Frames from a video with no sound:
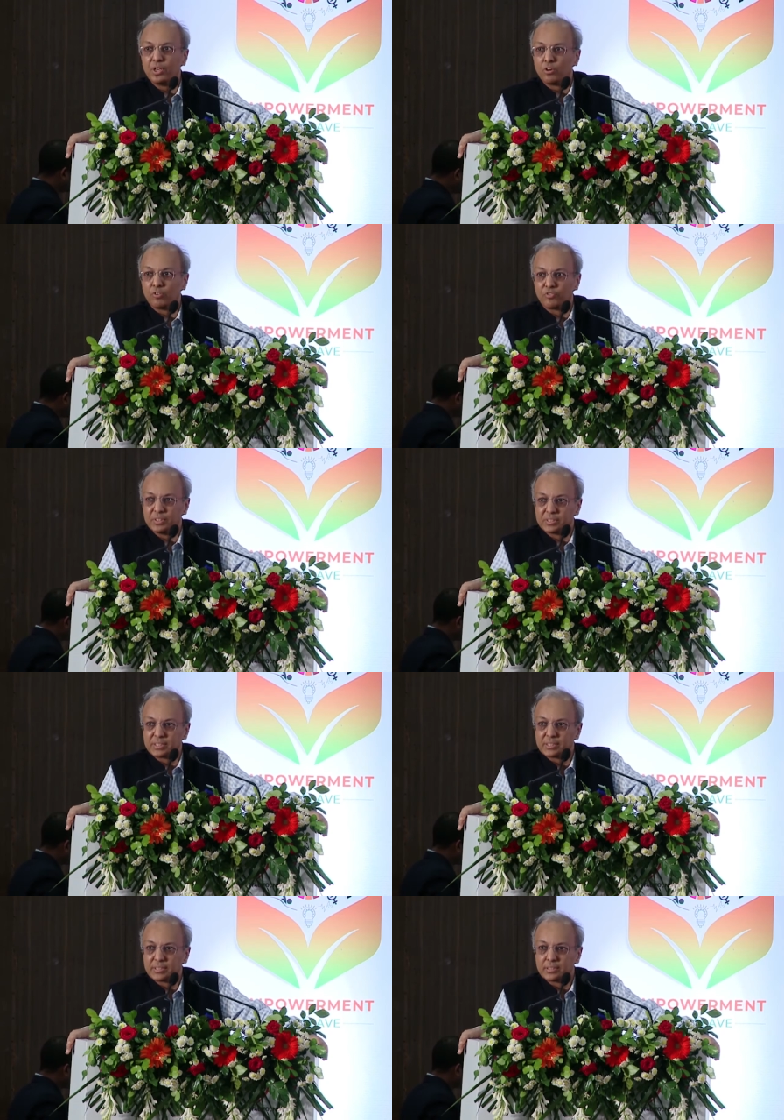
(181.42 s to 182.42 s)

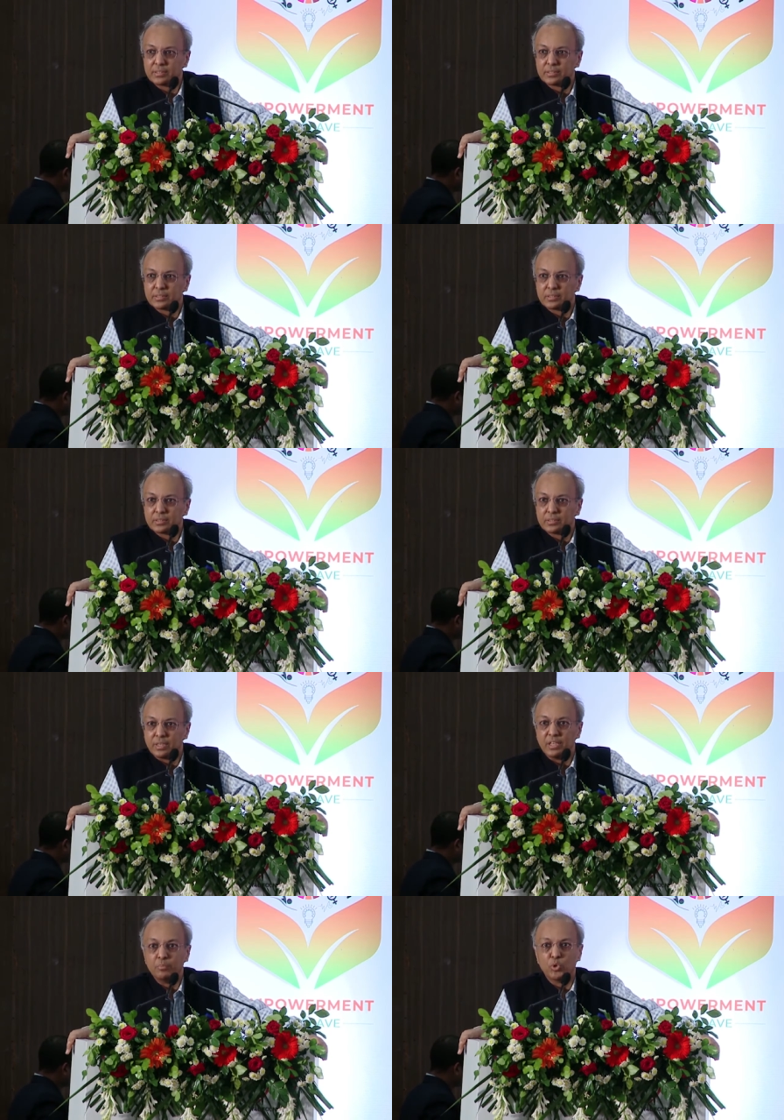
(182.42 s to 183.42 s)
conference
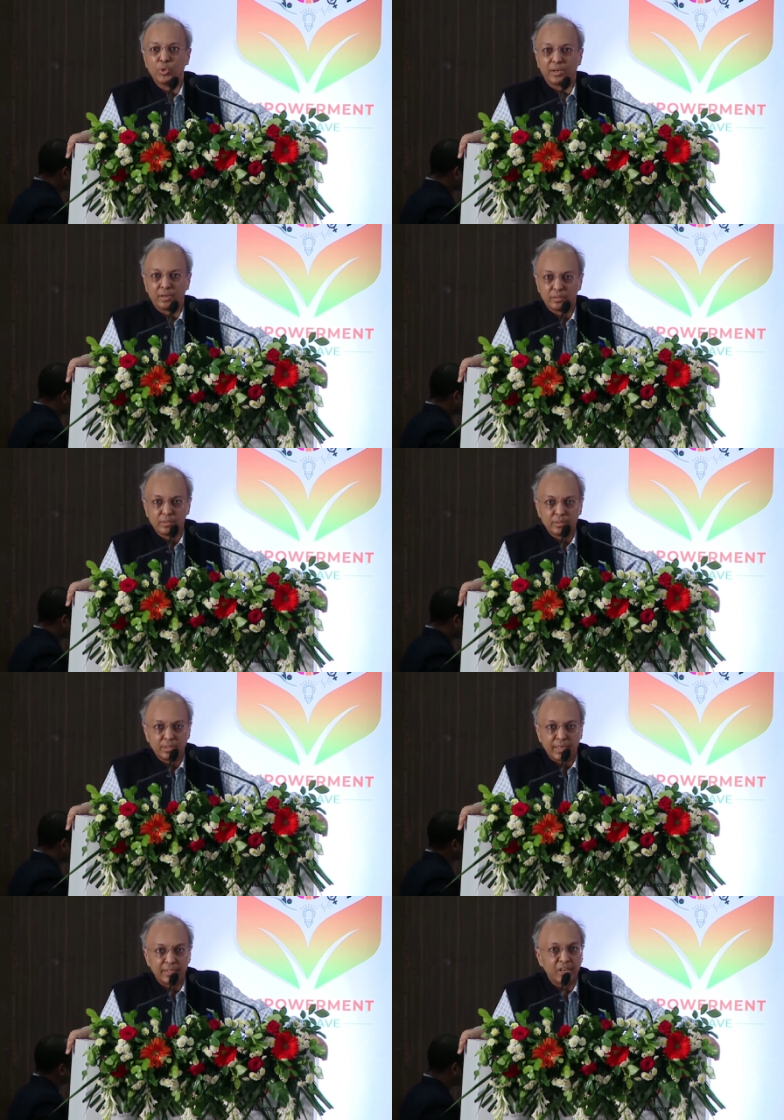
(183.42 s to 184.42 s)
in Munich
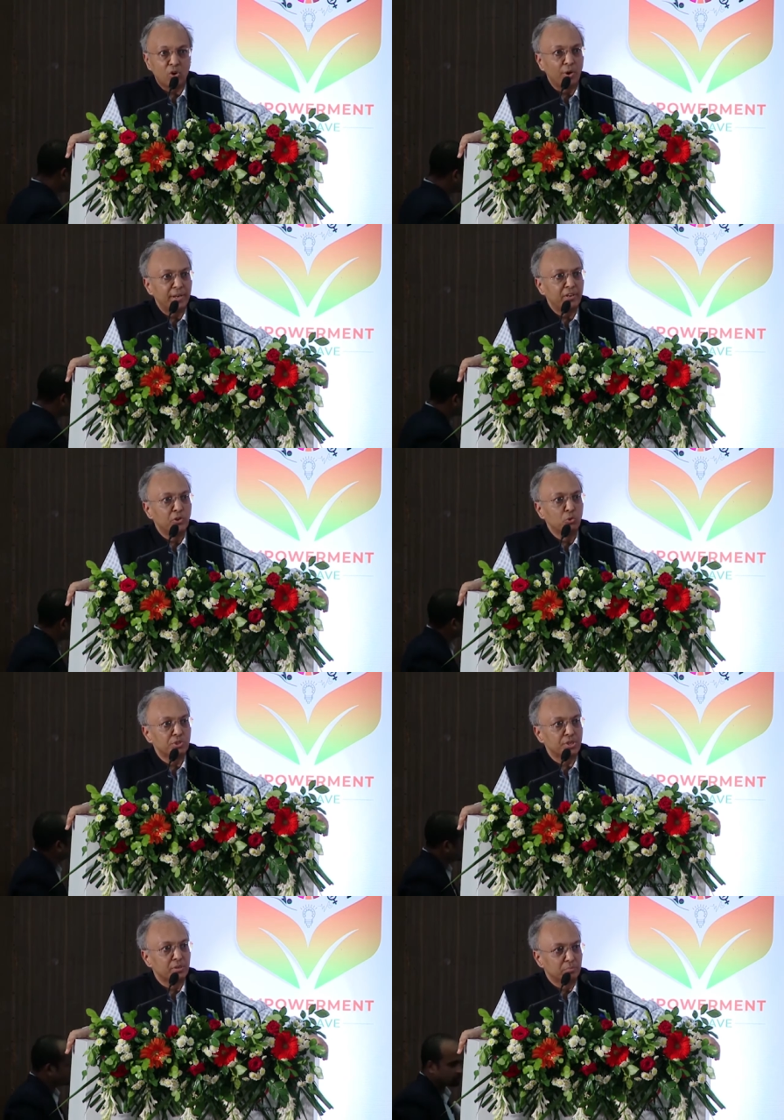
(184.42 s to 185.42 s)
and they coined a new
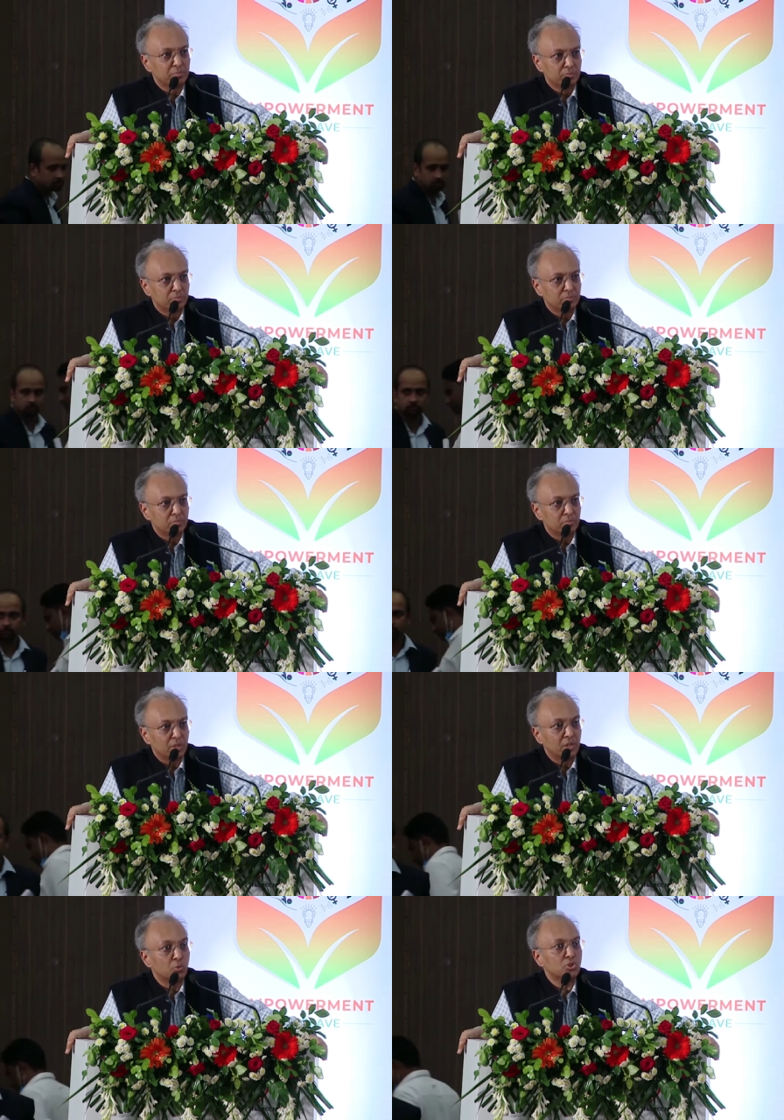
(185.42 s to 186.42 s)
term.
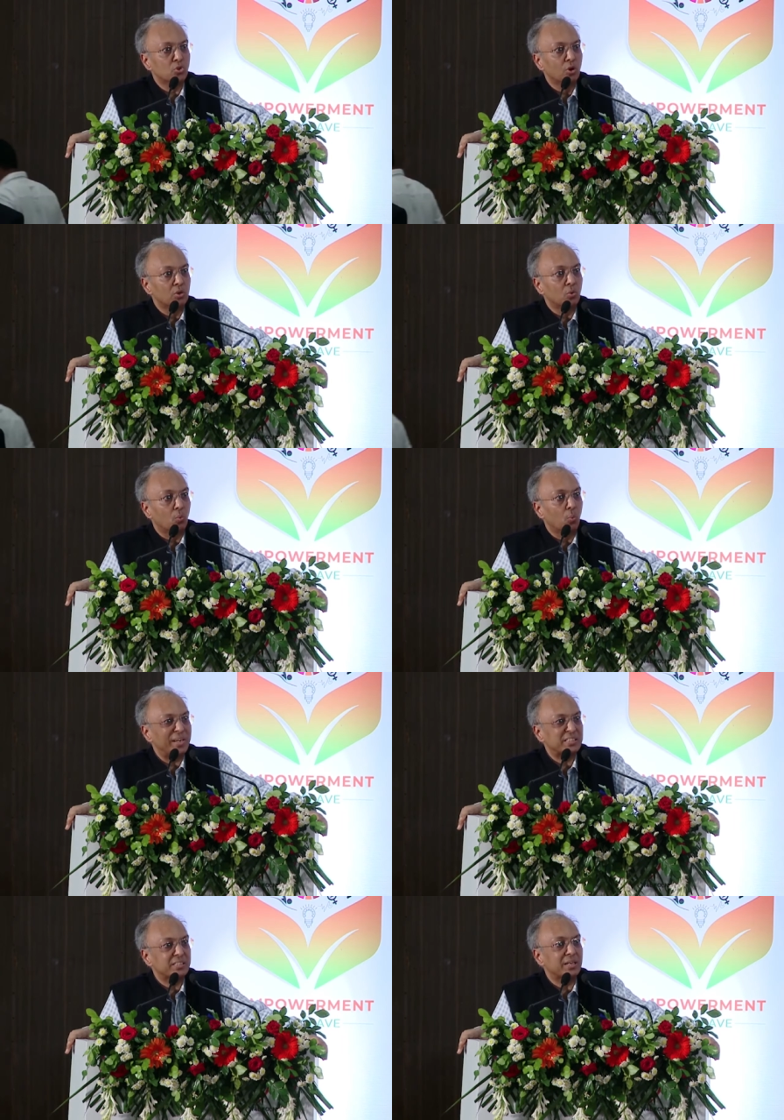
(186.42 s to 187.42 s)
It was called
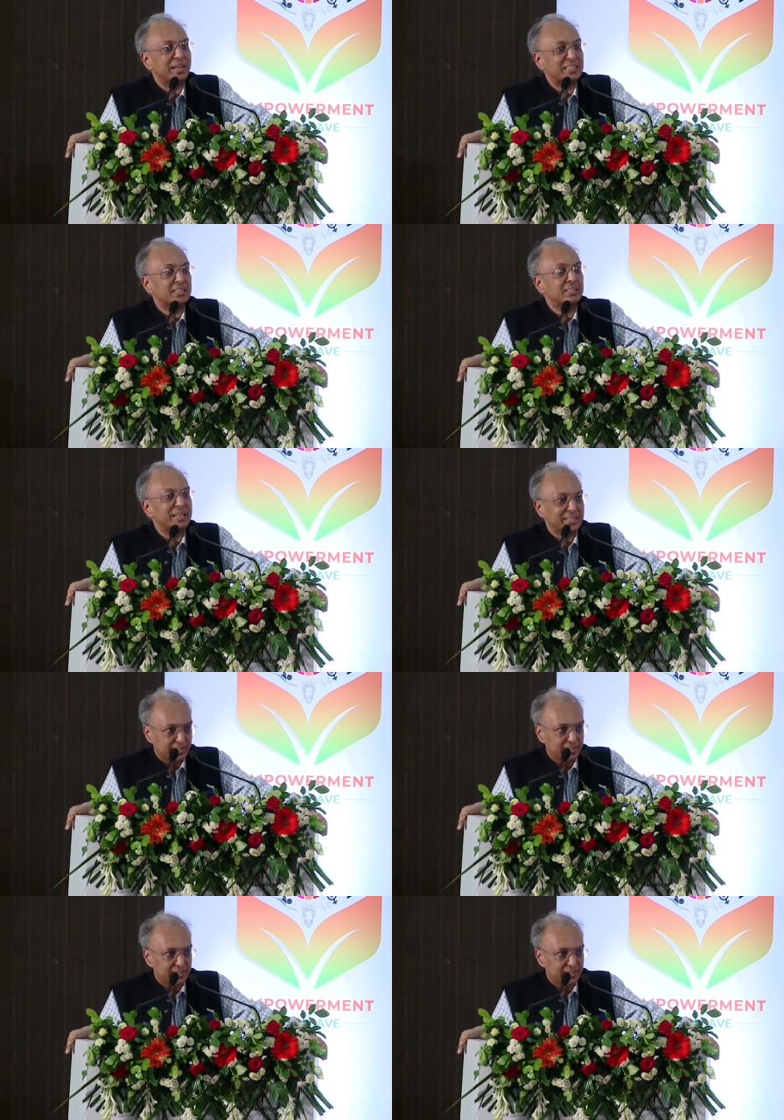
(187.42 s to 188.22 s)
Westlessness.